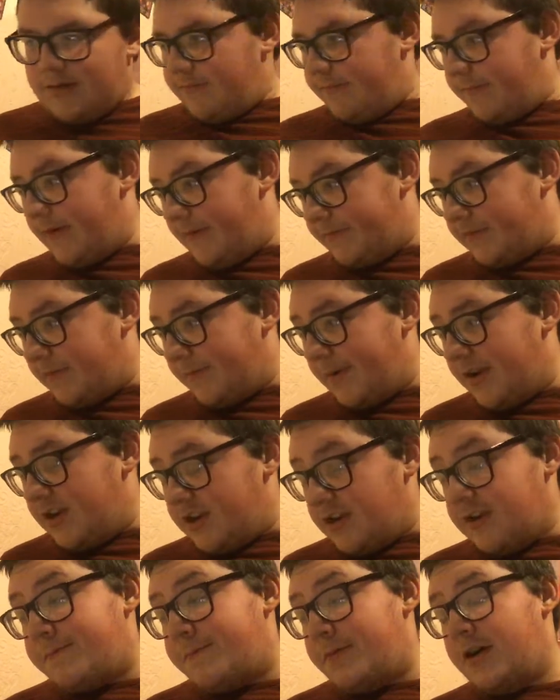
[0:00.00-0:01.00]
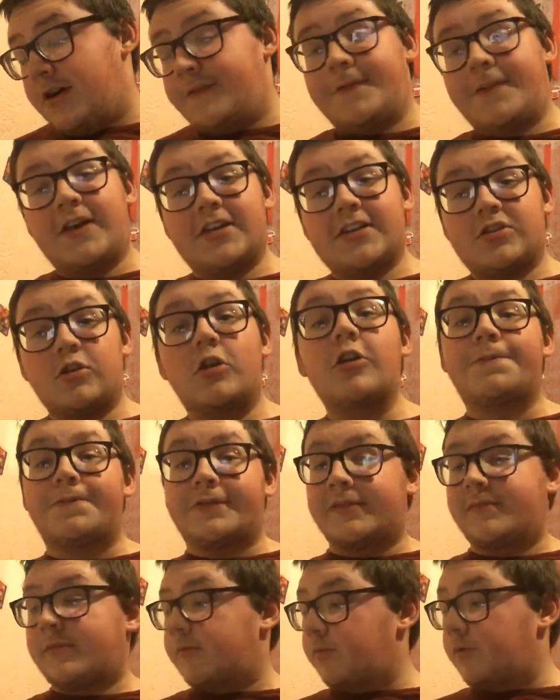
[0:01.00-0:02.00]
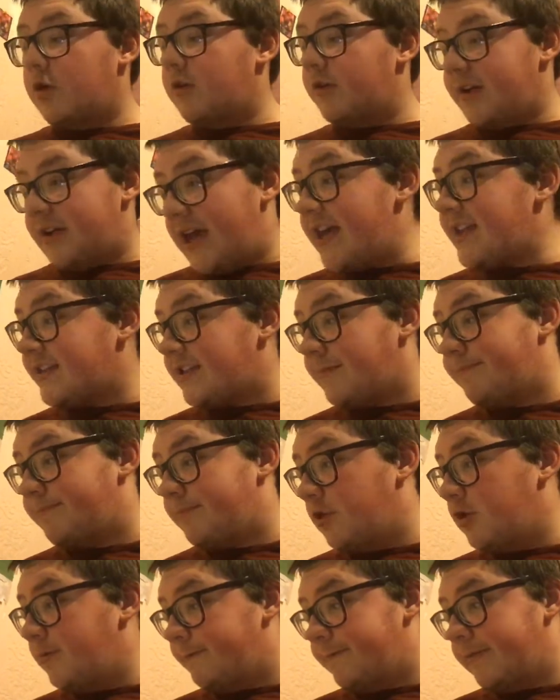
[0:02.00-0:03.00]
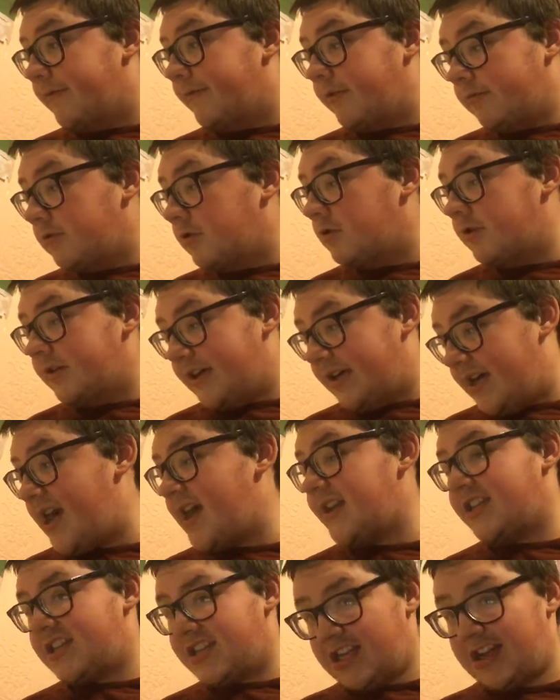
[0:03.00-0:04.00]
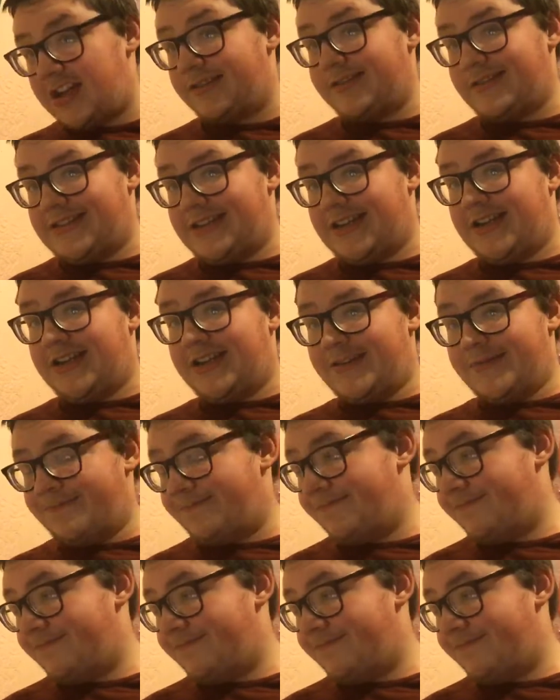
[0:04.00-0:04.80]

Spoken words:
We have to beat Newport first. Hopefully we won't get it. Hopefully we won't get Chelsea.